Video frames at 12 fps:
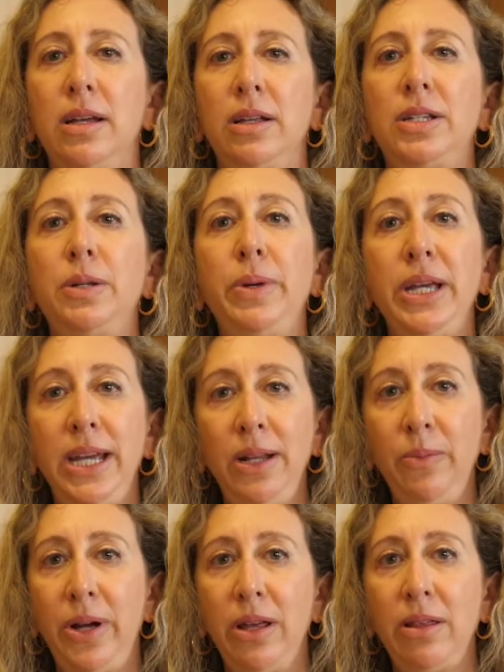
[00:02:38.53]
To begin
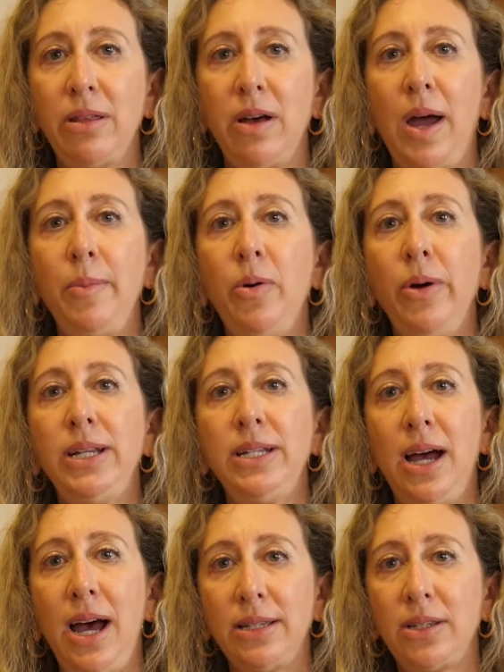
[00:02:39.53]
with, I'm going
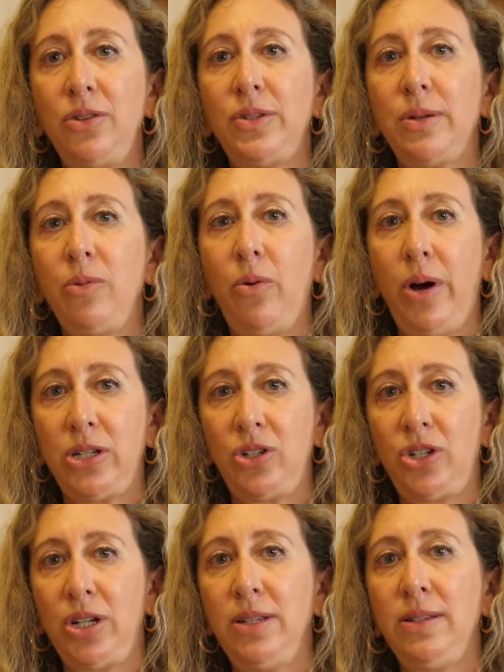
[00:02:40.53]
to ask you some
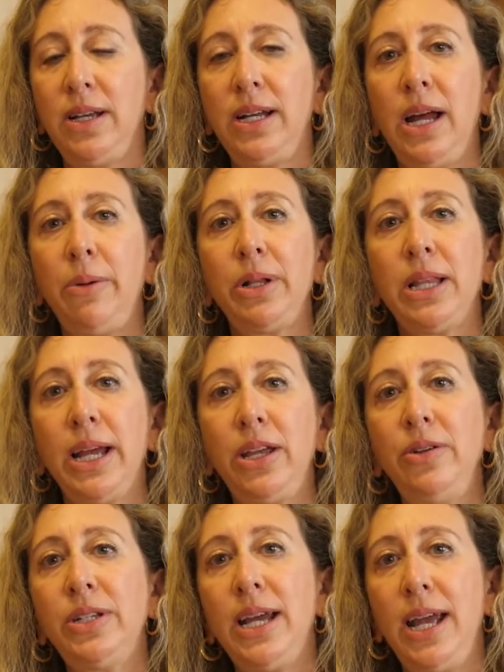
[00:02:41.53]
questions, and I would like
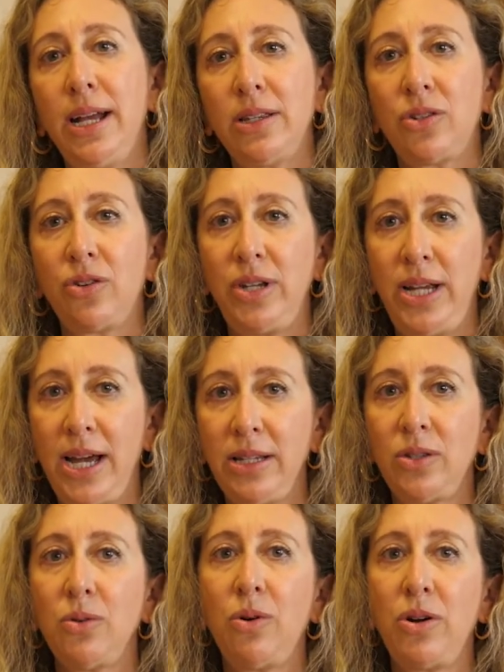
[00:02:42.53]
you to answer
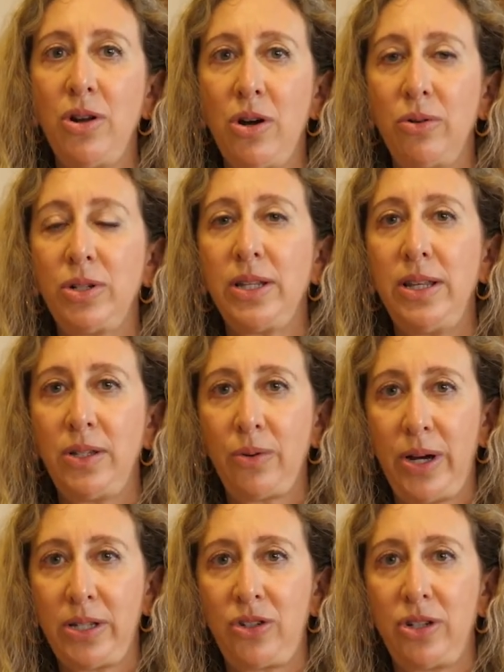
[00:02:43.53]
yes or no to these
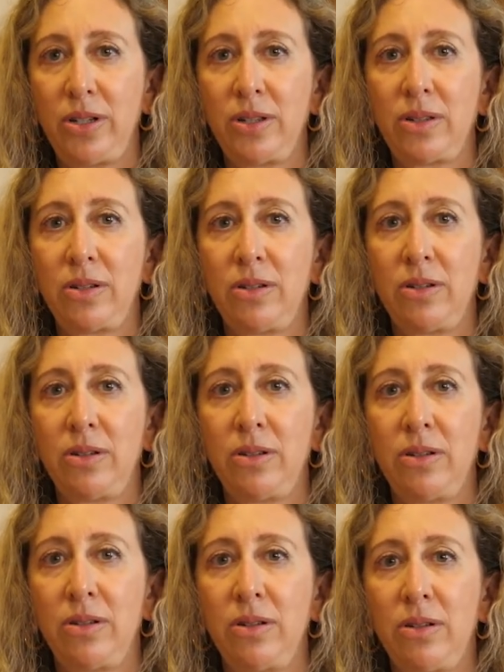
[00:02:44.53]
questions.
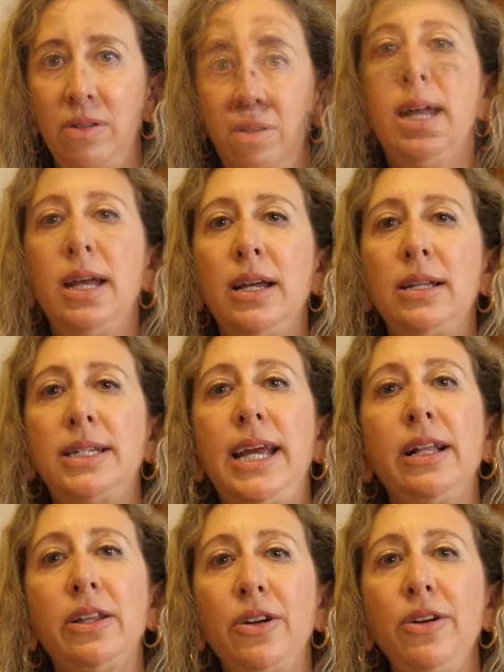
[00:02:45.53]

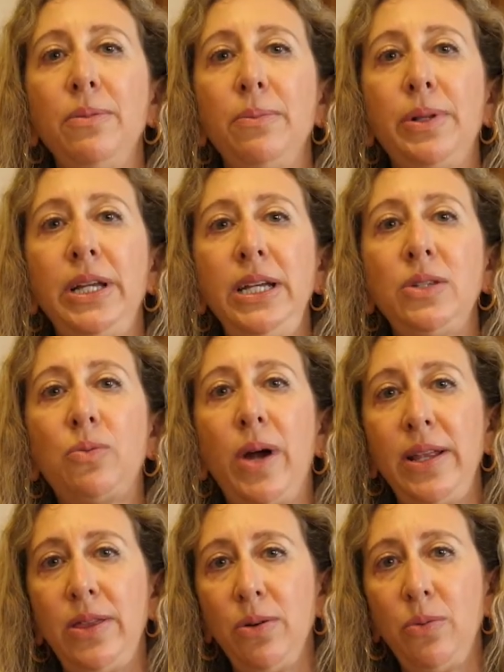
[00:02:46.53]
Taylor, please
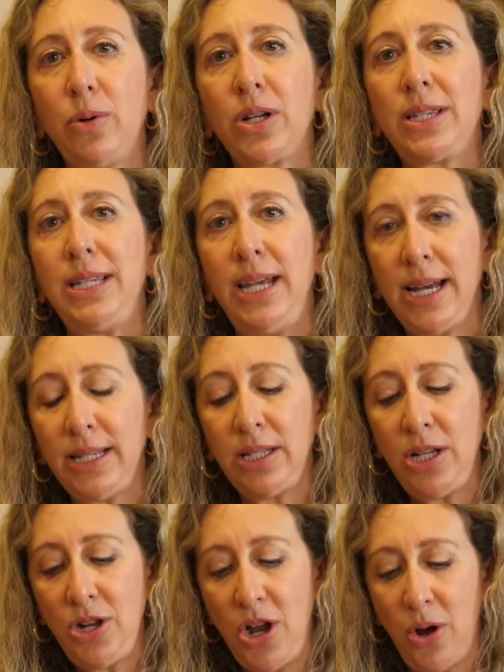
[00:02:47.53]
write the words yes
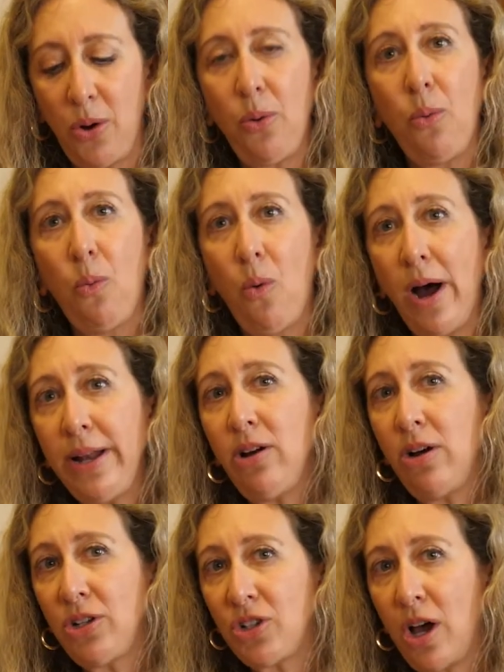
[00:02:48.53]
and no, one
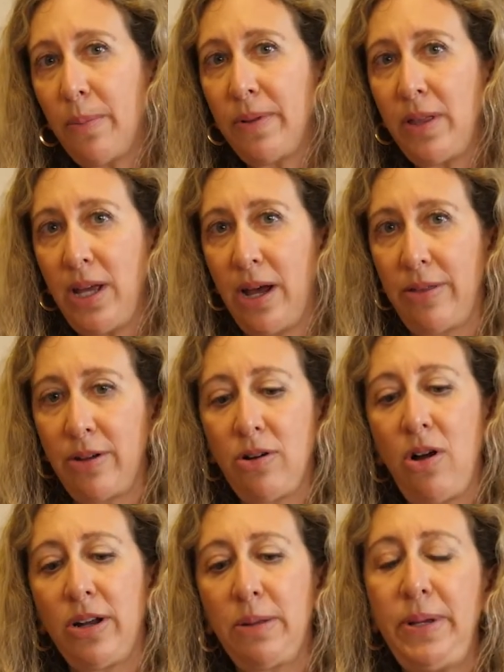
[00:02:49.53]
on top of the other
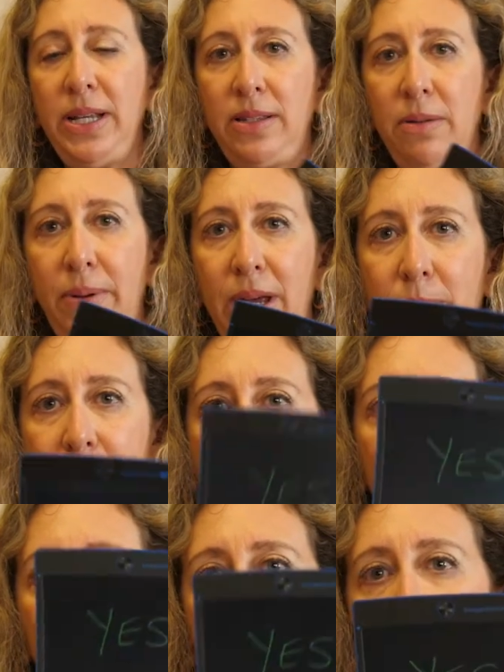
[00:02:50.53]
on a piece of paper,
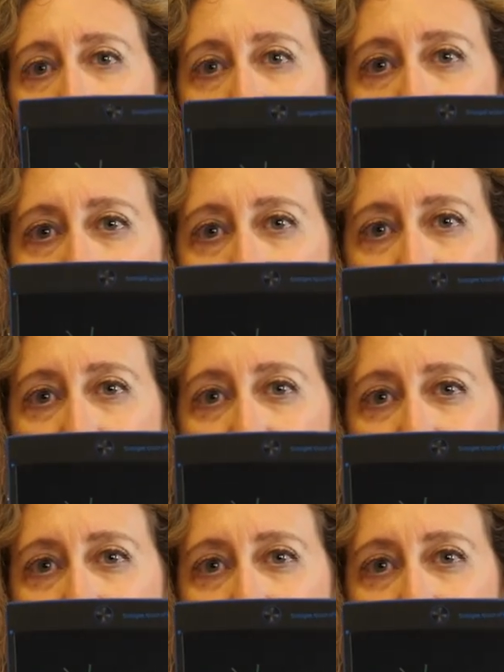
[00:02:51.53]
like this.